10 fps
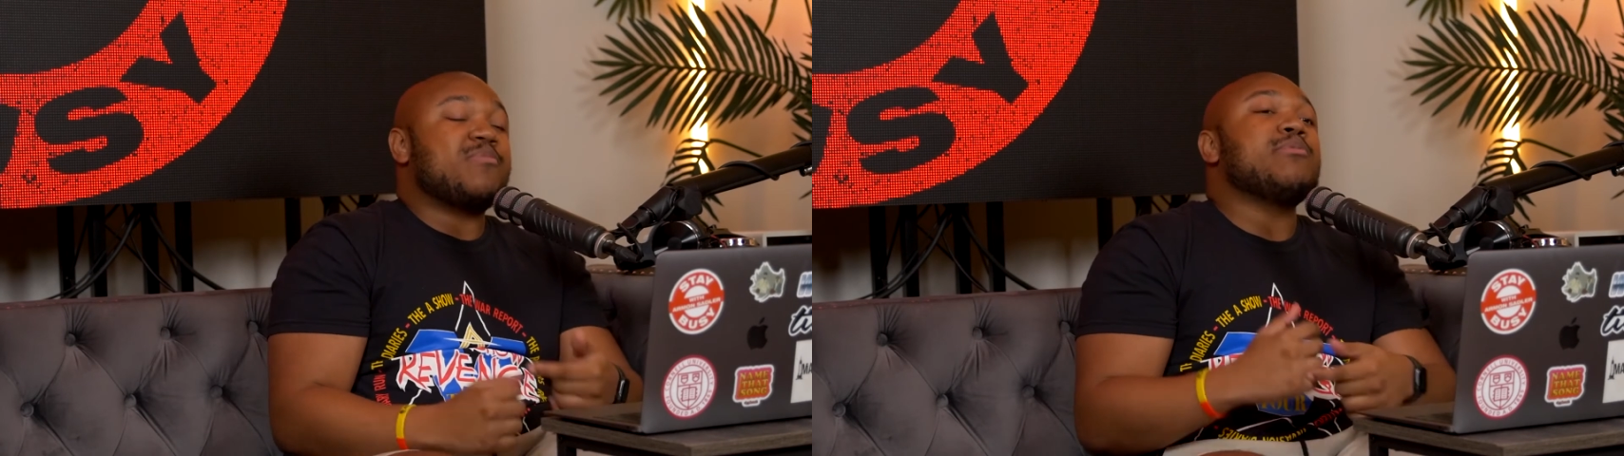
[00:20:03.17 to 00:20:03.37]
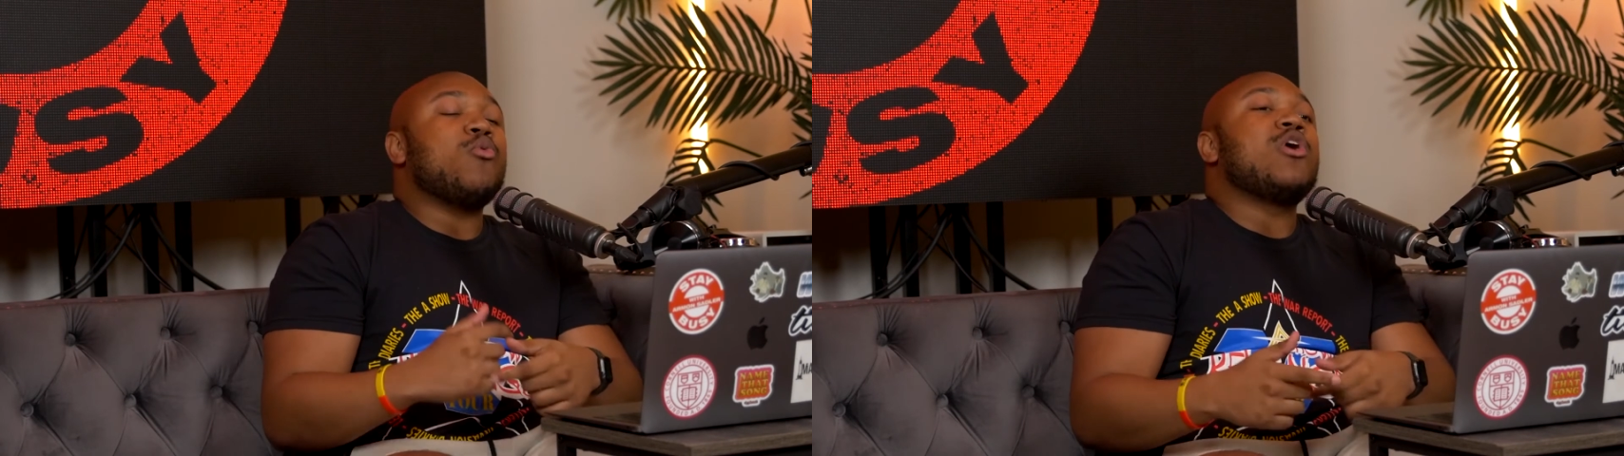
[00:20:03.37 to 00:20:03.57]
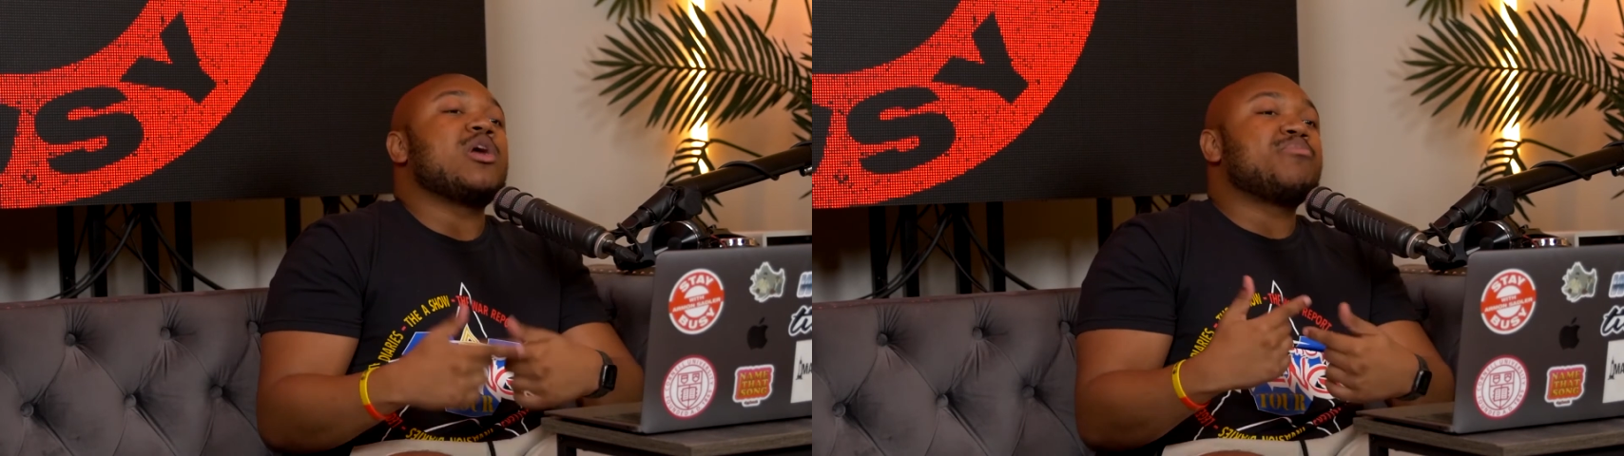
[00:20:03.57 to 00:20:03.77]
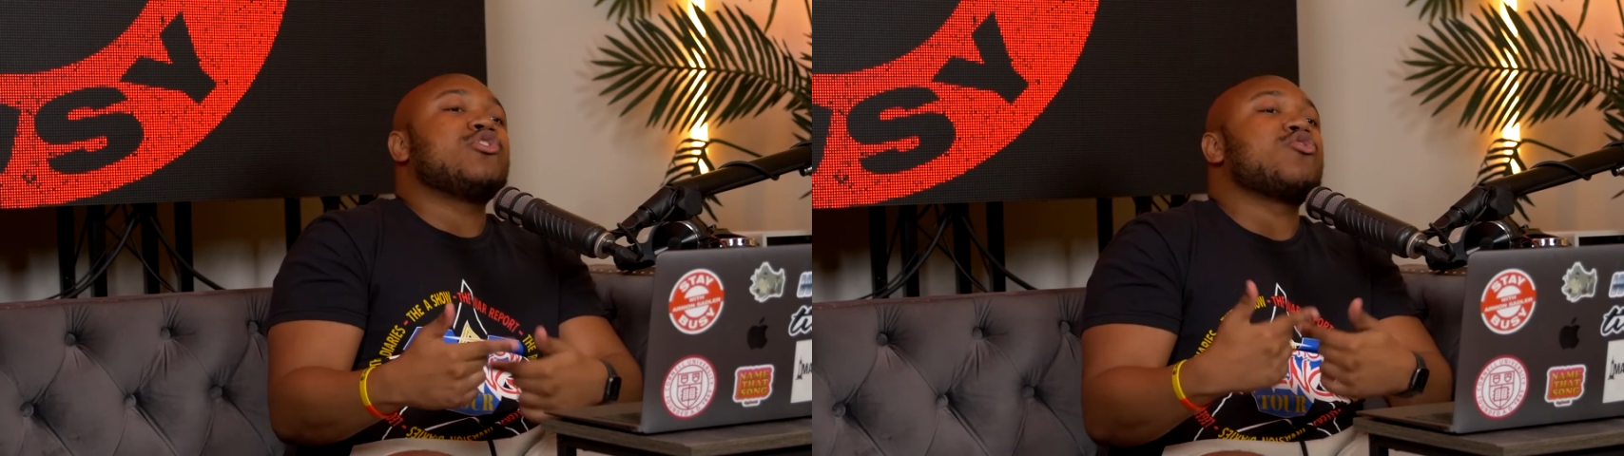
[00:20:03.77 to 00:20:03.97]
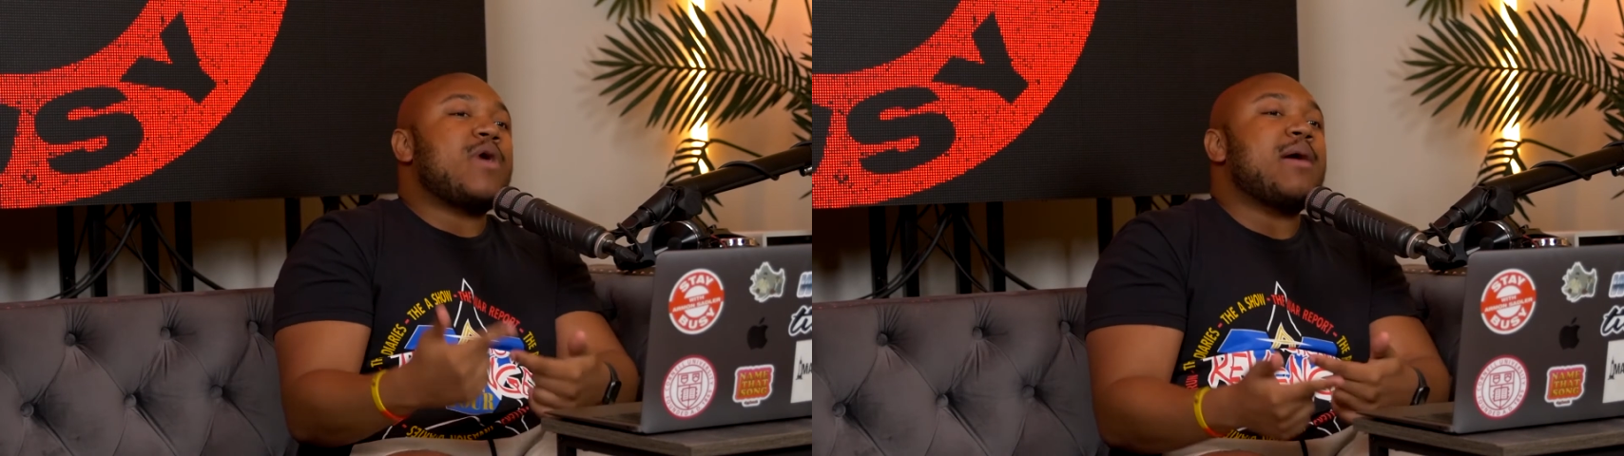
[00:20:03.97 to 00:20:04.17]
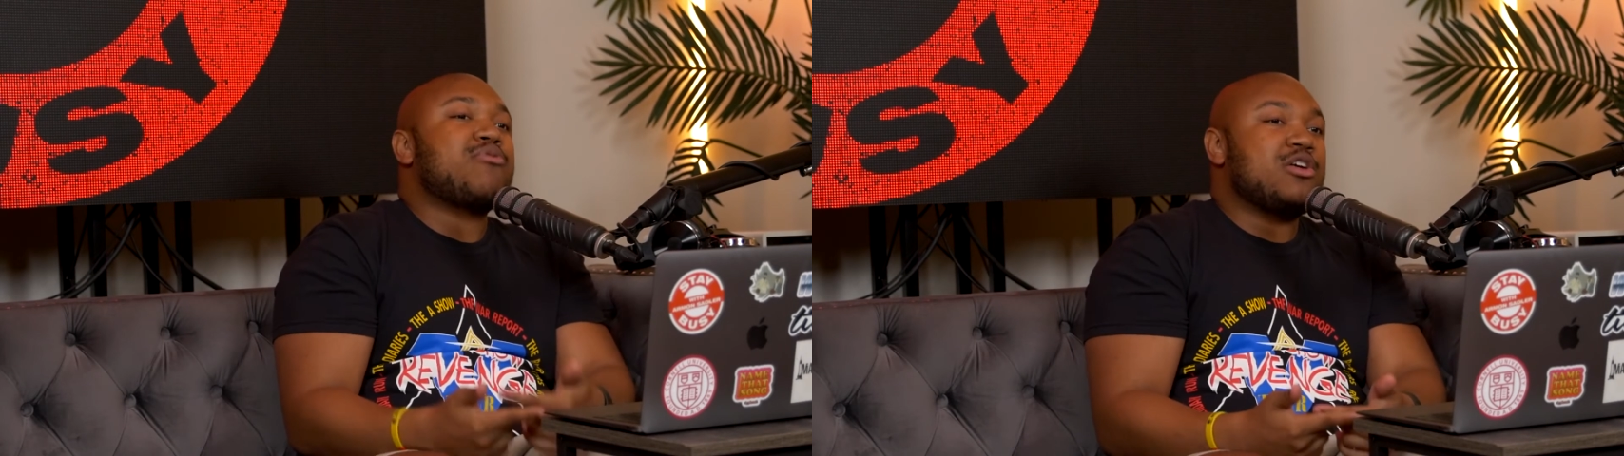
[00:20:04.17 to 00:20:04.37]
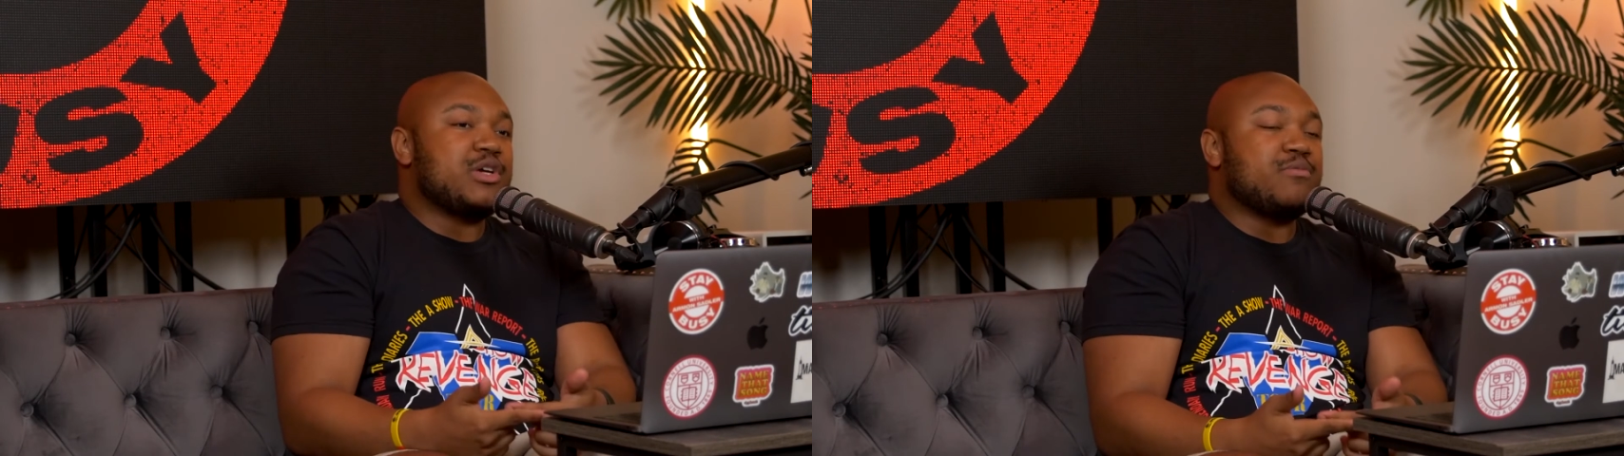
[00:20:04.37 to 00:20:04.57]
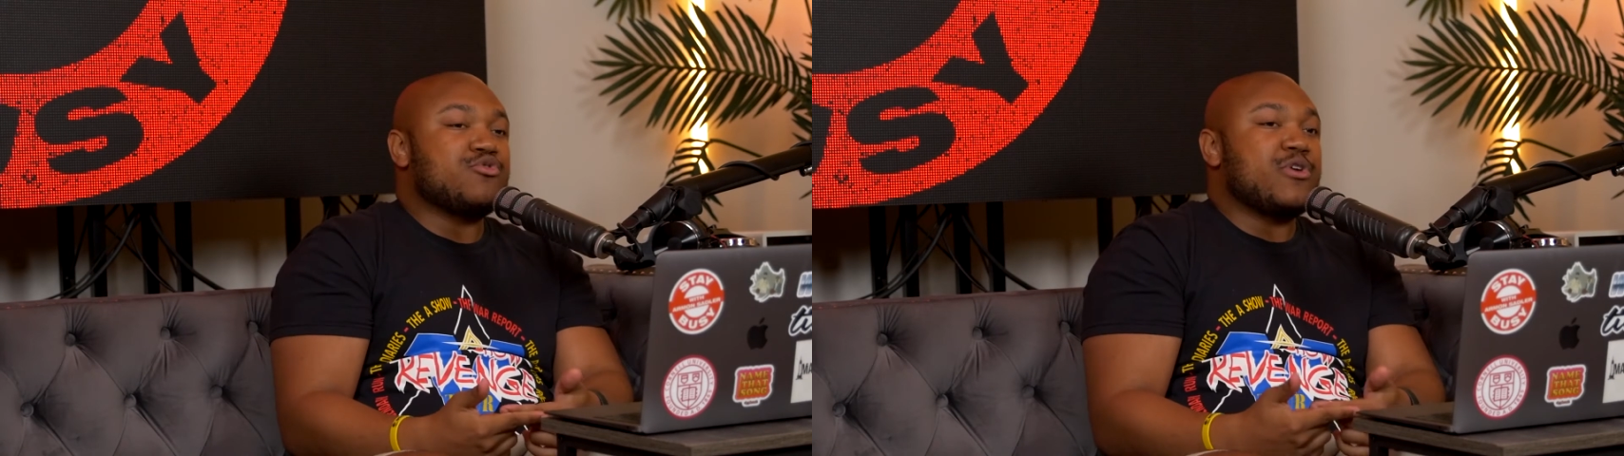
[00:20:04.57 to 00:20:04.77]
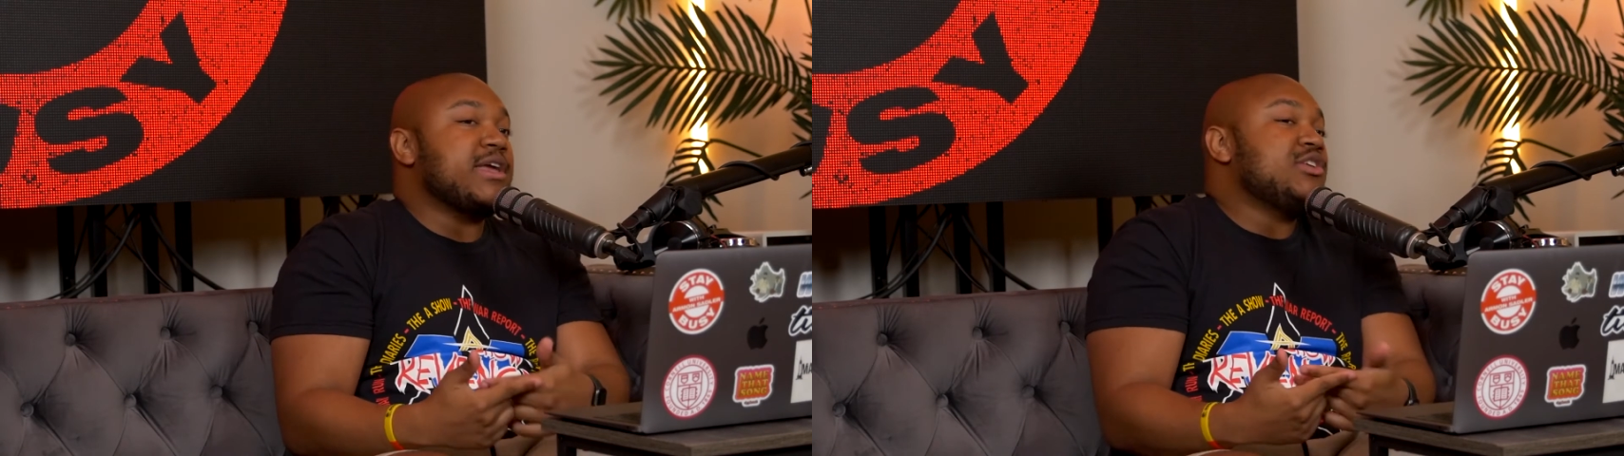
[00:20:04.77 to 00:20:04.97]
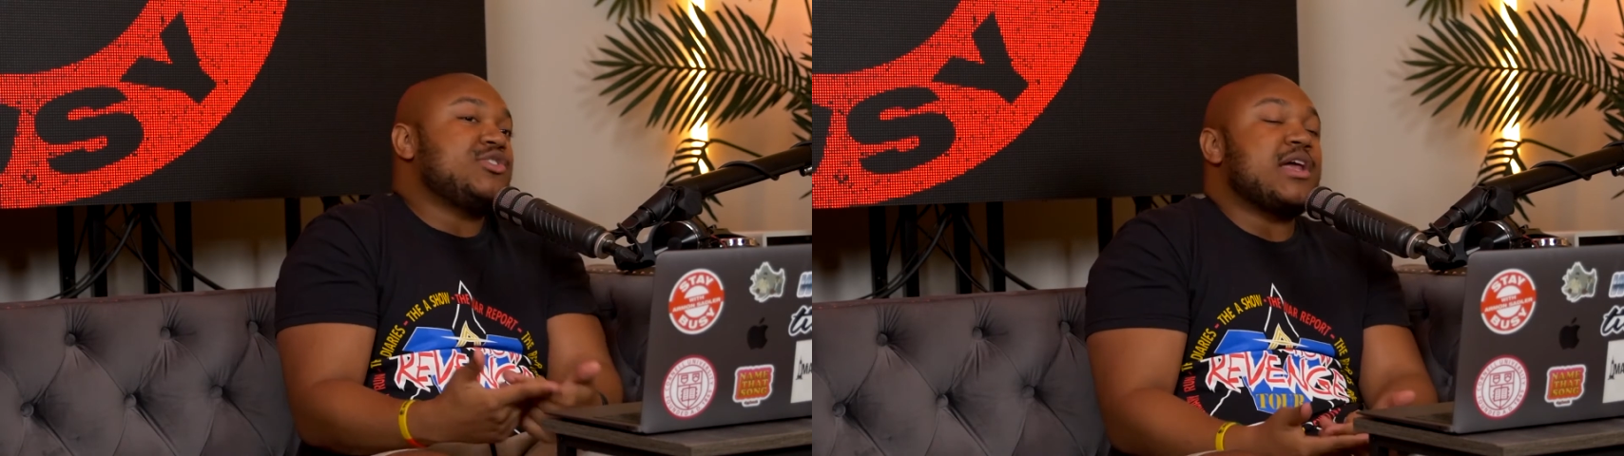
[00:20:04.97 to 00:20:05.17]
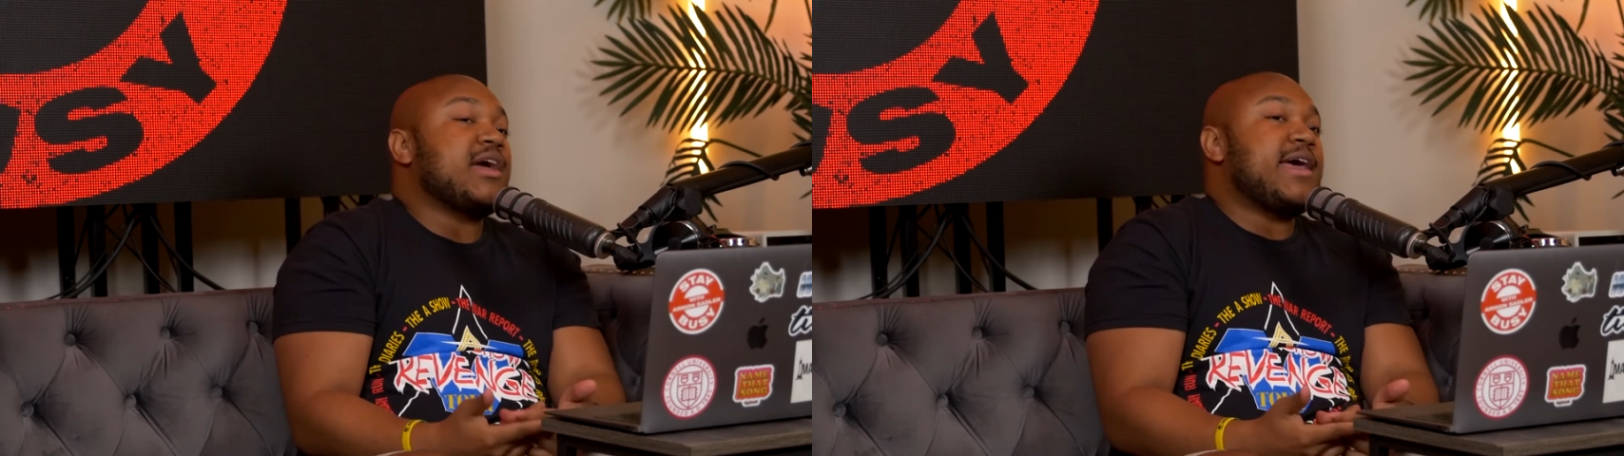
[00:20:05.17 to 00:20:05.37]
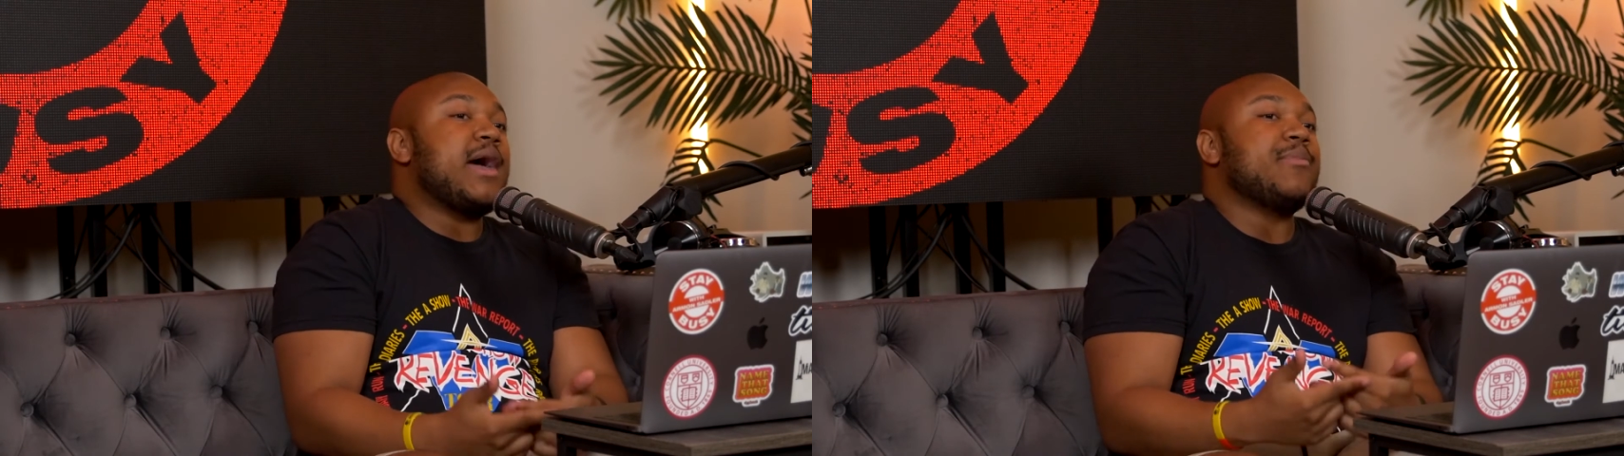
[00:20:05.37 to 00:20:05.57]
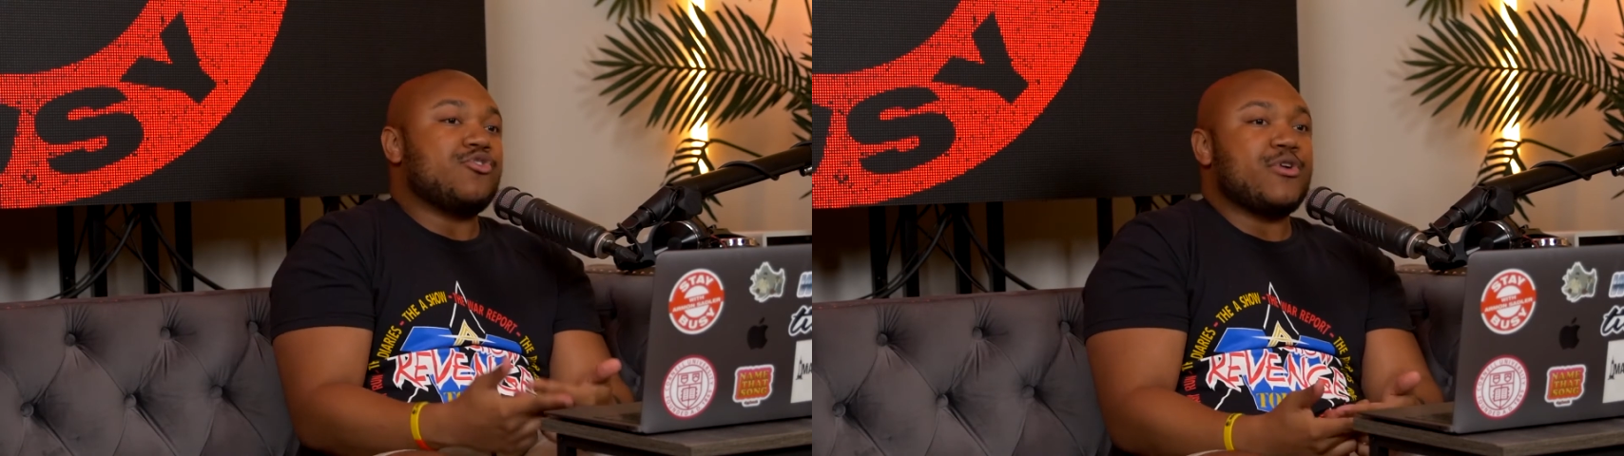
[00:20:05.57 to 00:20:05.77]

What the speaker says: where people want a pure rap project from Drake, and it's just not gonna happen.